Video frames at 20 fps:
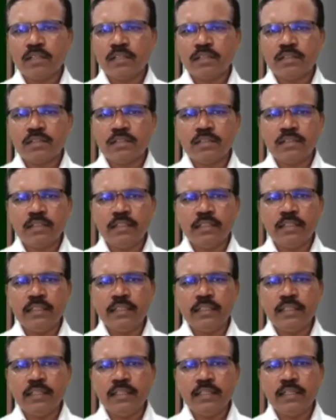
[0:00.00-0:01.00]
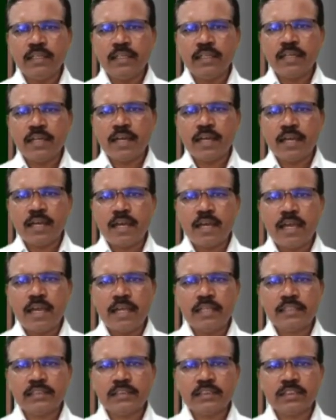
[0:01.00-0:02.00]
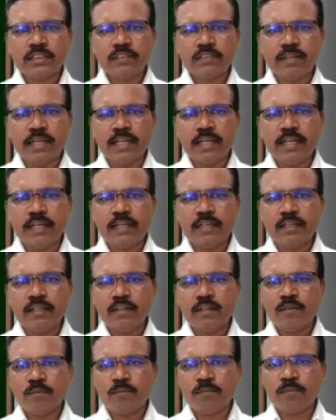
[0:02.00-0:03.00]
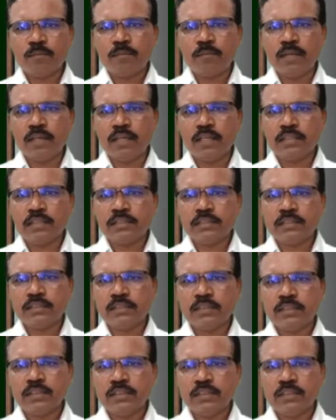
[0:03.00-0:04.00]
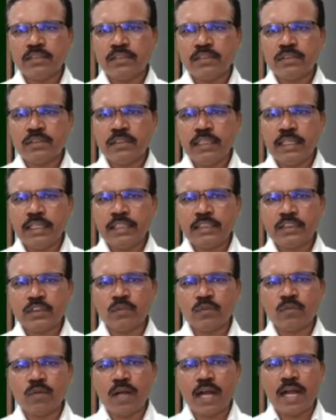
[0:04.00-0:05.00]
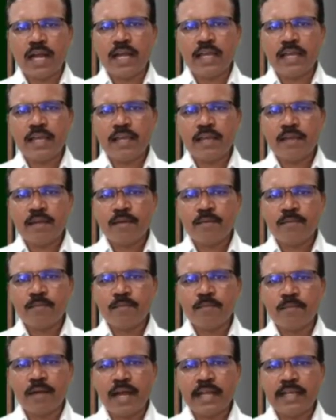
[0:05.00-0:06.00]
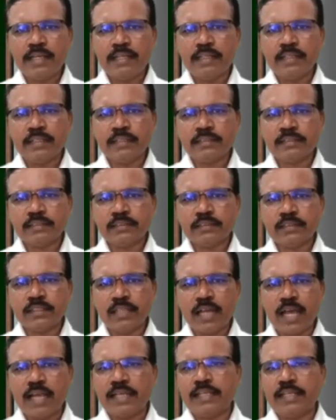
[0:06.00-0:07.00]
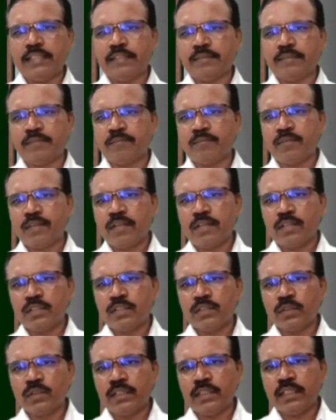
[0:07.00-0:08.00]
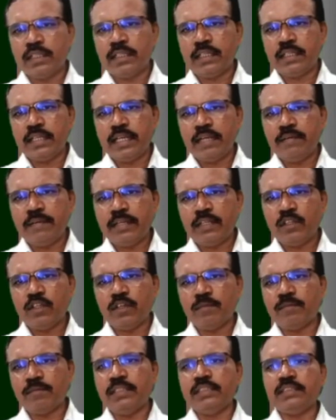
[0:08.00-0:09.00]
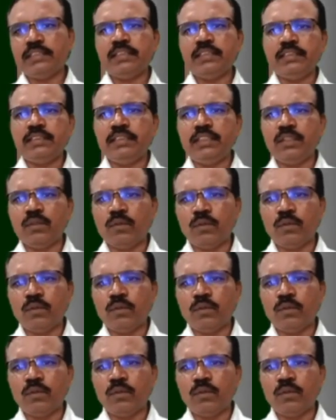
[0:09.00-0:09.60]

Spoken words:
3x square plus 6y minus 9. So here derivative of this is 0.